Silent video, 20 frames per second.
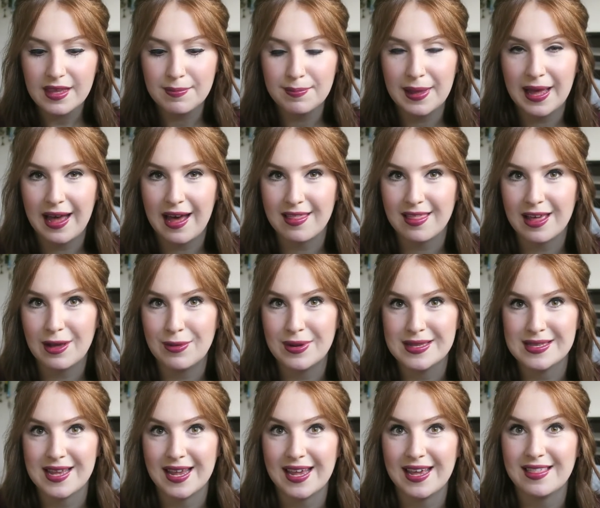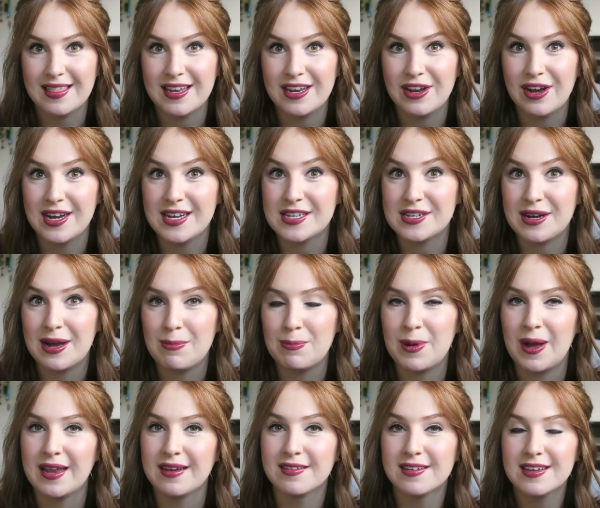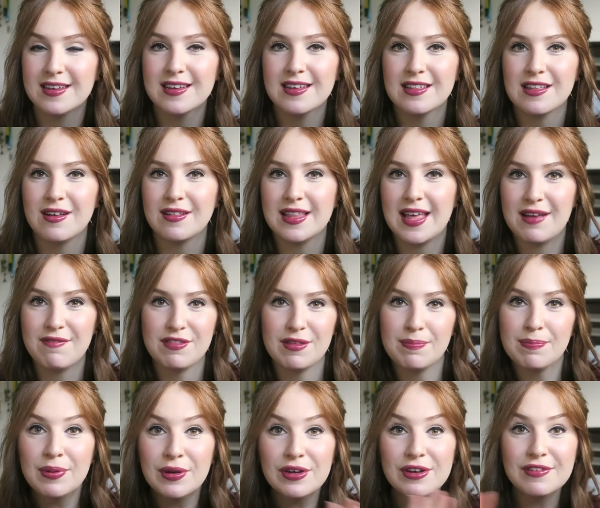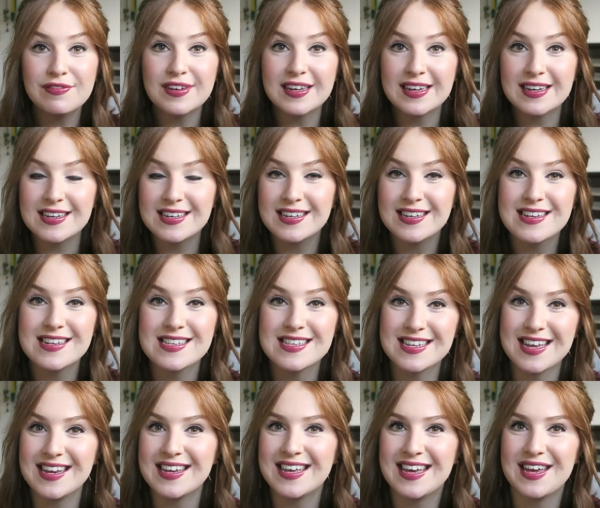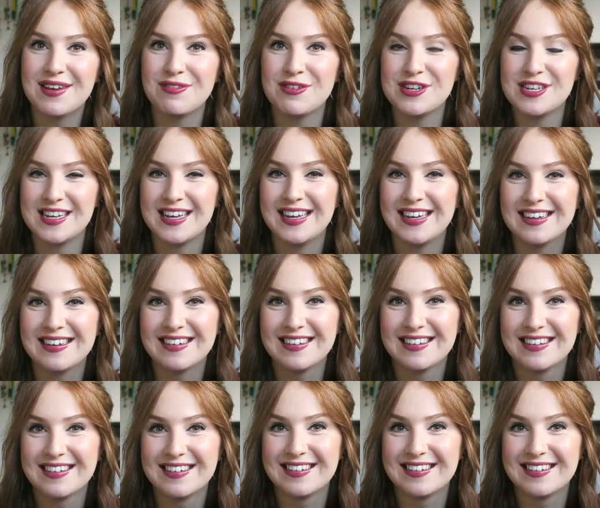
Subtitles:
But I think once I get the nighttime one, I'll have the perfect skincare routine.